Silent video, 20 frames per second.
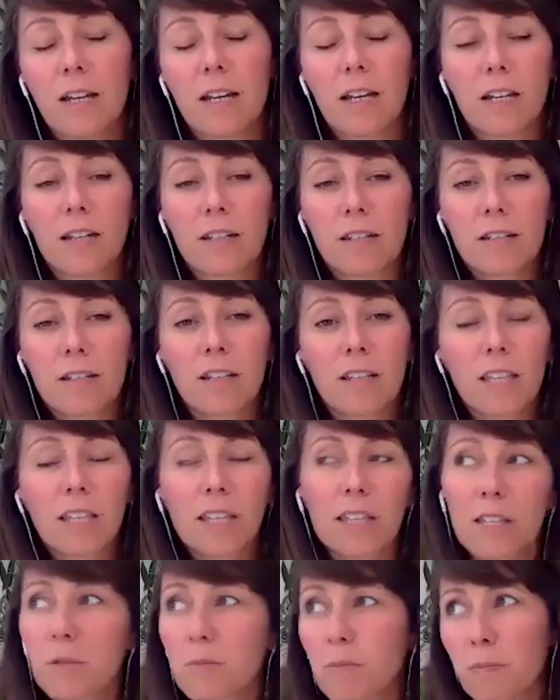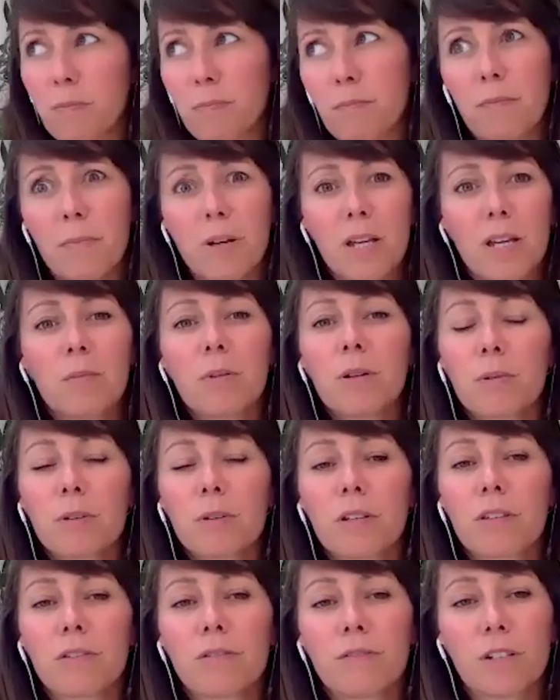And I think that's maybe
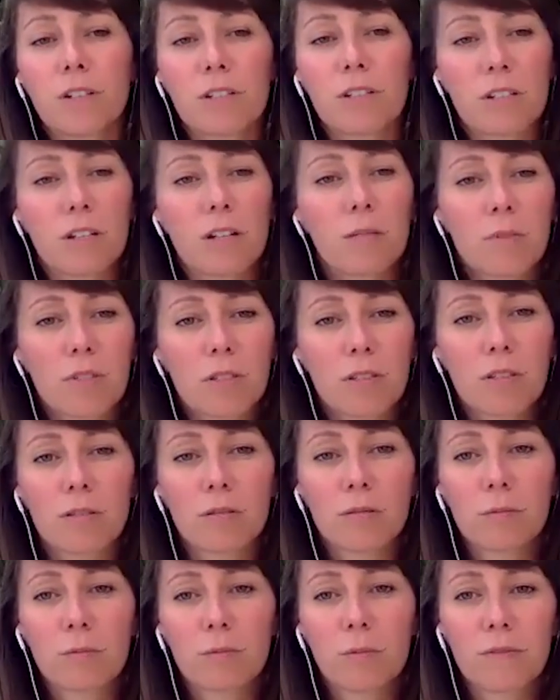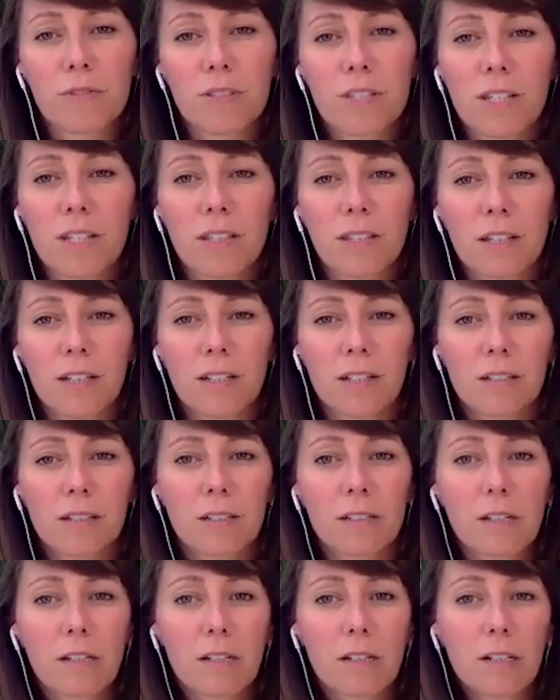one of the first times that we've seen that.
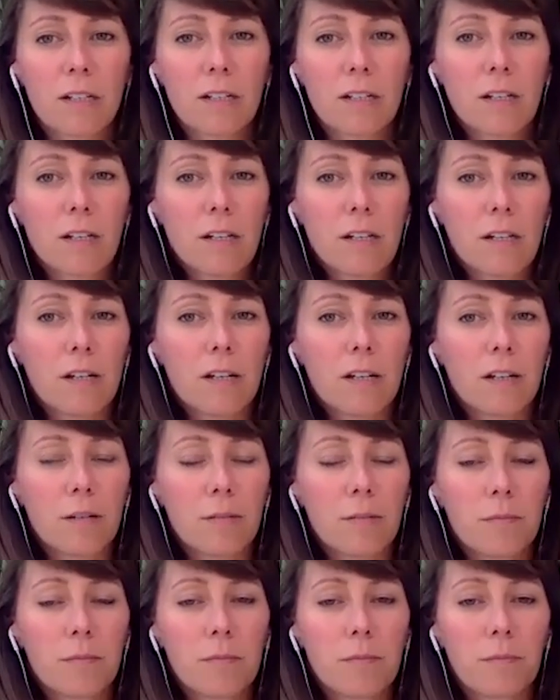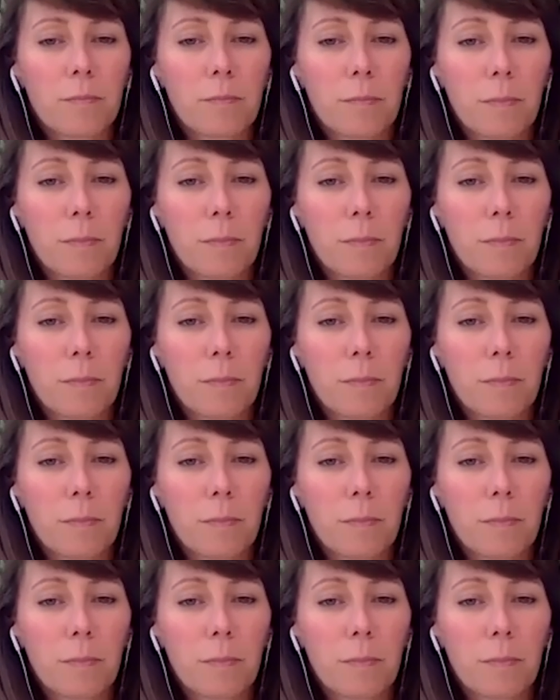And